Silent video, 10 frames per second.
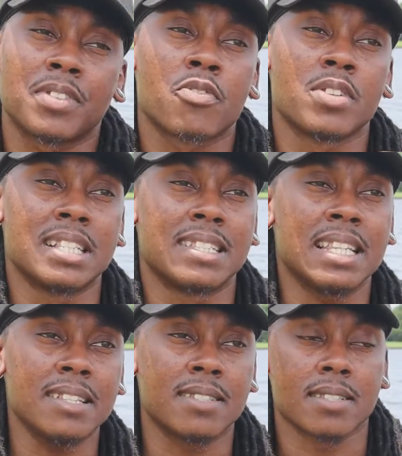of different
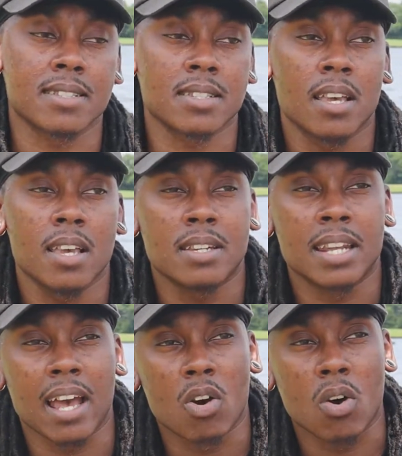diseases.
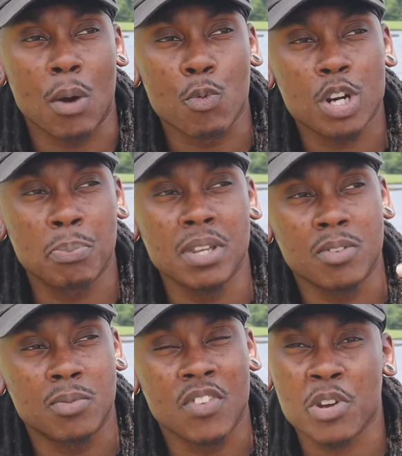Now, I want to be
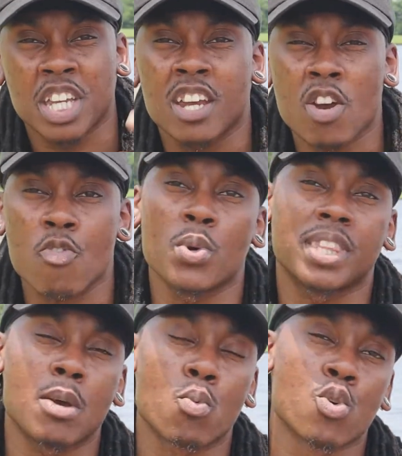very careful
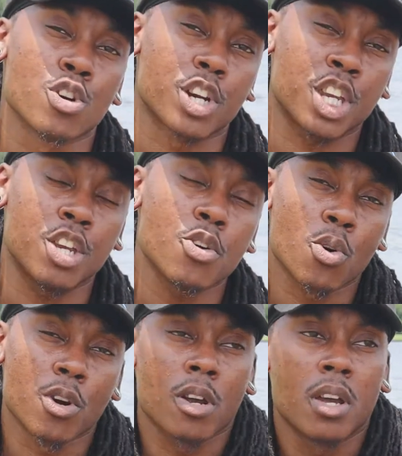with that word
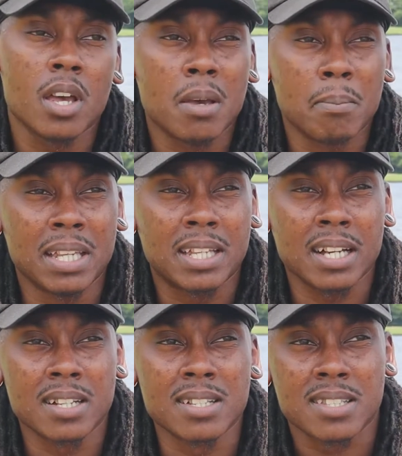cure
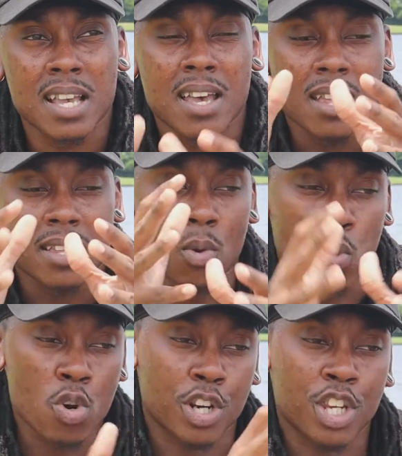because the
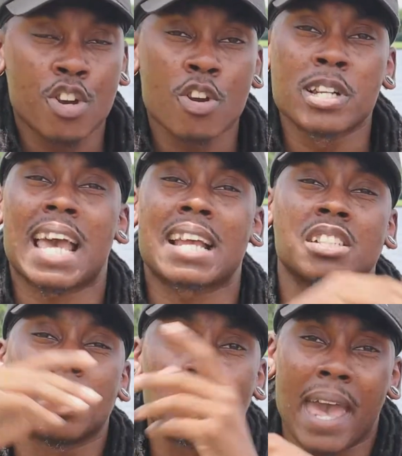word cure is
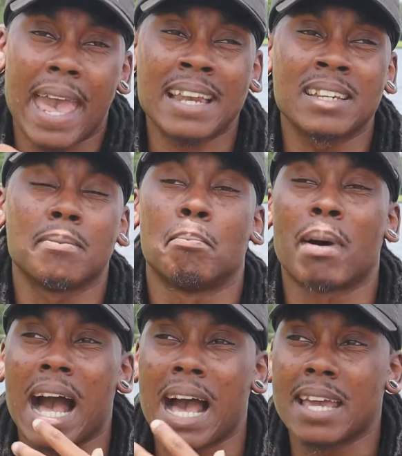actually patented
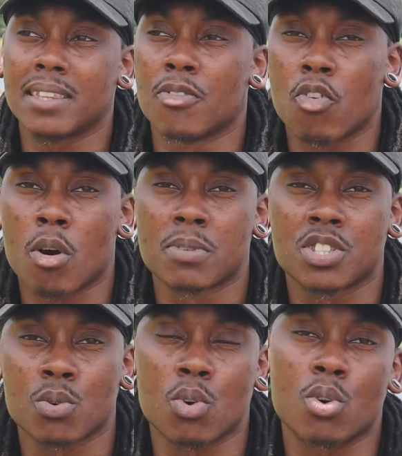by the
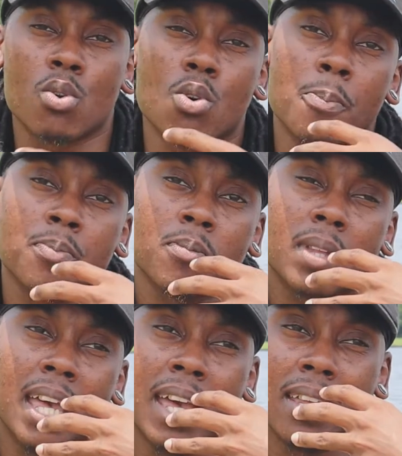pharmaceutical
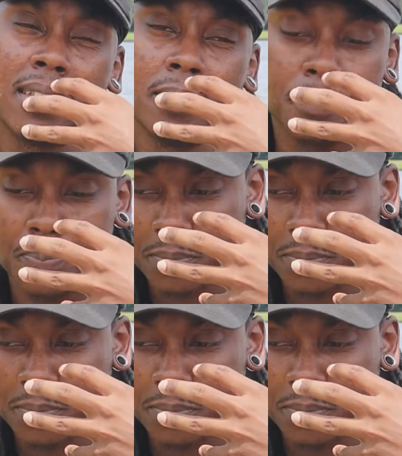and